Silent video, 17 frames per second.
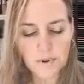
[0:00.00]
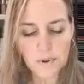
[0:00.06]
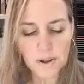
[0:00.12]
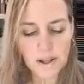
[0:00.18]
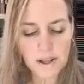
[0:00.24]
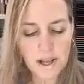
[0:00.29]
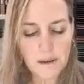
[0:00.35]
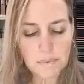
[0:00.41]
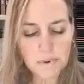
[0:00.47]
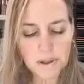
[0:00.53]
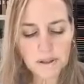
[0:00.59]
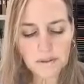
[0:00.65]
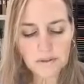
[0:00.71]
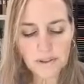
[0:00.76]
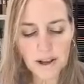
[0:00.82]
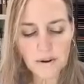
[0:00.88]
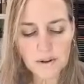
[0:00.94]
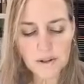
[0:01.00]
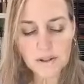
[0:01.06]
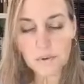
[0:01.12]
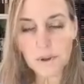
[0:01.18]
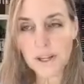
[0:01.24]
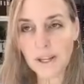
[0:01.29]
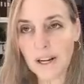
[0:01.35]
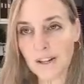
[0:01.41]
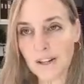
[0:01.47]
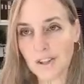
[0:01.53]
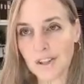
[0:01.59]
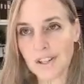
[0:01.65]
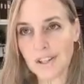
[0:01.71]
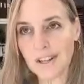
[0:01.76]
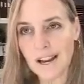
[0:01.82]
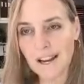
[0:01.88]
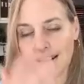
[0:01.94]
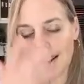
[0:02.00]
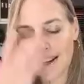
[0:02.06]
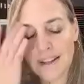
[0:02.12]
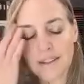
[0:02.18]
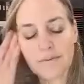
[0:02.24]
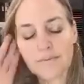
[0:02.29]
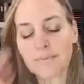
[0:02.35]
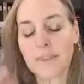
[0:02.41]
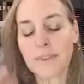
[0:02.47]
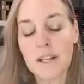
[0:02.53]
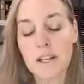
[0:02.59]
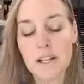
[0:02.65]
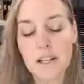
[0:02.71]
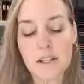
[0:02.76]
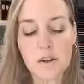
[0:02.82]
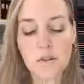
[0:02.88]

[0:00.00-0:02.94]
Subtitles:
a couple of the flowers that we can actually die cut. It's